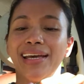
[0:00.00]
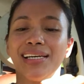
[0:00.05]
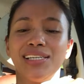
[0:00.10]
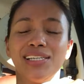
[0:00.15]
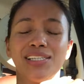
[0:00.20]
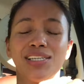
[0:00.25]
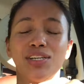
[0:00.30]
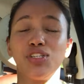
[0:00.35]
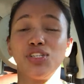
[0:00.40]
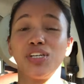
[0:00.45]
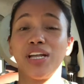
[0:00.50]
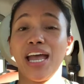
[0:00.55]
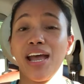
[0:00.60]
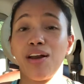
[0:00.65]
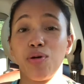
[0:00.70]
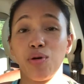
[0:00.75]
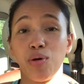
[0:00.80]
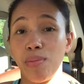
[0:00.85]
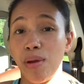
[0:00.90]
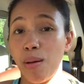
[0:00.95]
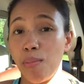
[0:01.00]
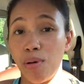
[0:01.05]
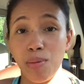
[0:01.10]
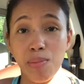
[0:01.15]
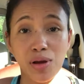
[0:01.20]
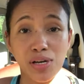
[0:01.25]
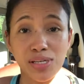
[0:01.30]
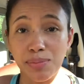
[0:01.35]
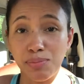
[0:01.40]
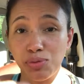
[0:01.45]
Seriously, I don't remember
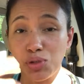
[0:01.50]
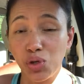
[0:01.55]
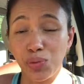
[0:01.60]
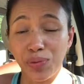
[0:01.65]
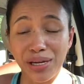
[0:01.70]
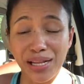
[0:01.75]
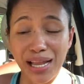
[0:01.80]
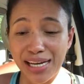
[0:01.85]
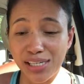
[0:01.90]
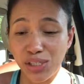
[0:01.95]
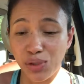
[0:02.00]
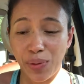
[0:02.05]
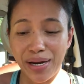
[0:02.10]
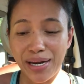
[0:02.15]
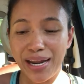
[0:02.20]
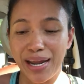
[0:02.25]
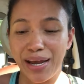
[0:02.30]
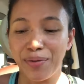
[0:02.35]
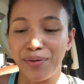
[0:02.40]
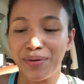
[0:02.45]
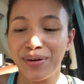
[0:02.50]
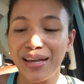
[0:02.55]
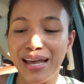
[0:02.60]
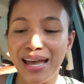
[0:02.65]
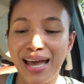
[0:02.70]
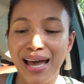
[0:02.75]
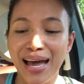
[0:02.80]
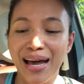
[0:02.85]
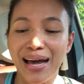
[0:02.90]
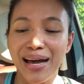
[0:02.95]
because I'm too relaxed right now.
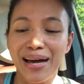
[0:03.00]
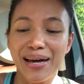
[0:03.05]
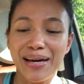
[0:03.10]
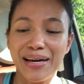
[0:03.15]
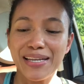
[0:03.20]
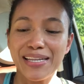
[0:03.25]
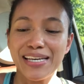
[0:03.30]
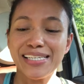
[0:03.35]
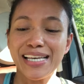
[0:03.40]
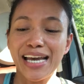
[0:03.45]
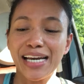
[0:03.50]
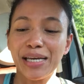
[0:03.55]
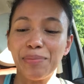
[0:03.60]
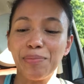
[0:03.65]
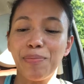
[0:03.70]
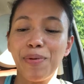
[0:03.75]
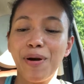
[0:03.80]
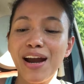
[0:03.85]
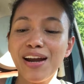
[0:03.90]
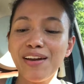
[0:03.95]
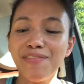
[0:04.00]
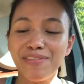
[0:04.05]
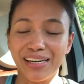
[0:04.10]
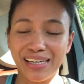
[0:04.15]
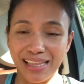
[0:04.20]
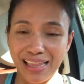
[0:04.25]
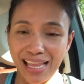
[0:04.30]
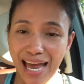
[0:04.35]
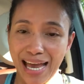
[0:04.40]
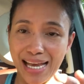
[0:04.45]
The second part of the
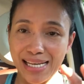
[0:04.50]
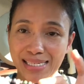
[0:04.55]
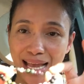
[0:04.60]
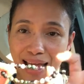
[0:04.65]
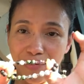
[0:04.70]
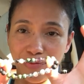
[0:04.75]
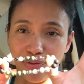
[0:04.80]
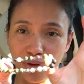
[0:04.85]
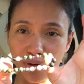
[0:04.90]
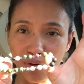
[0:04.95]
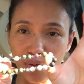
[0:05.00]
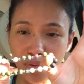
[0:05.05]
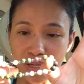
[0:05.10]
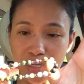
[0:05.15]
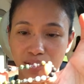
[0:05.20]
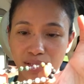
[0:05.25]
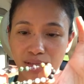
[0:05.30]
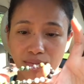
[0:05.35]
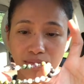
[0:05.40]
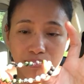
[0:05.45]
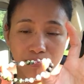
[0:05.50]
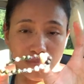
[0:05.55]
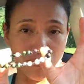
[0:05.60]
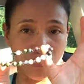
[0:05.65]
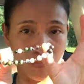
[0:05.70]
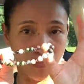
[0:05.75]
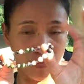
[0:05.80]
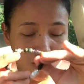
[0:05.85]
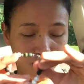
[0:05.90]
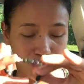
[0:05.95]
class, after
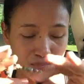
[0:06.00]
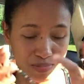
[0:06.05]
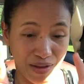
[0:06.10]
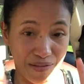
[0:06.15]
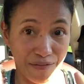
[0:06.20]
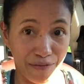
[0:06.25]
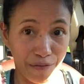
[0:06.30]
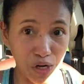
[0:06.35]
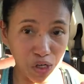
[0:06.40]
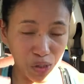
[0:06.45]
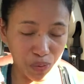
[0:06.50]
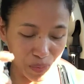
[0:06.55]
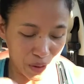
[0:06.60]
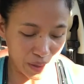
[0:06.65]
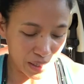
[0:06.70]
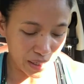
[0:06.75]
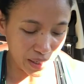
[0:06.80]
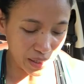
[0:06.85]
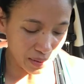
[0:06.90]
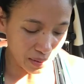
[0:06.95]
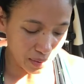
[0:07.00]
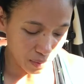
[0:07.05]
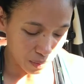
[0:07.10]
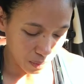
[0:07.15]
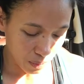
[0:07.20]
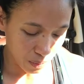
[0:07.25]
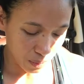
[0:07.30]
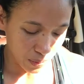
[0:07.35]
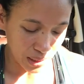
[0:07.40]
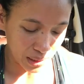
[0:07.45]
the first part
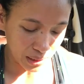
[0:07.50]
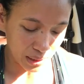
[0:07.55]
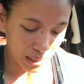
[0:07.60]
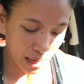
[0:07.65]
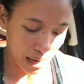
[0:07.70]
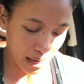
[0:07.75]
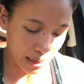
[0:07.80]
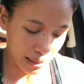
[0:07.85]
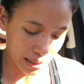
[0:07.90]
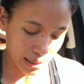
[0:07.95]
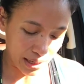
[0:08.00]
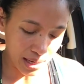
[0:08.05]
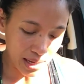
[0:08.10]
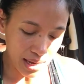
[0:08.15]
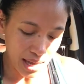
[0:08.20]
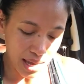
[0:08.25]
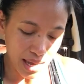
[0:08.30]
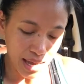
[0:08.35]
with Ankadi,